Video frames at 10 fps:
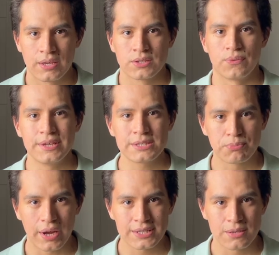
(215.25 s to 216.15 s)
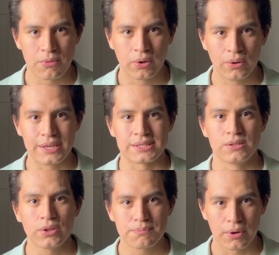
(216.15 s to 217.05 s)
So this pricing model is
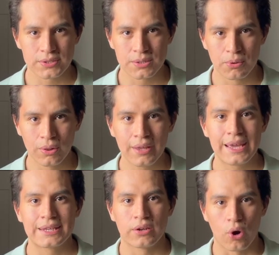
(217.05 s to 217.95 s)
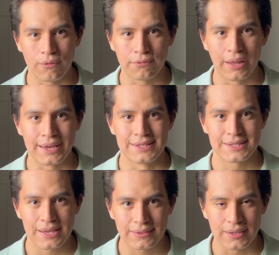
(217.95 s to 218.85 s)
not possible in an offline
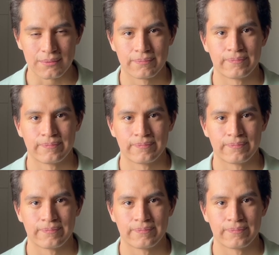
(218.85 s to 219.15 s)
setting.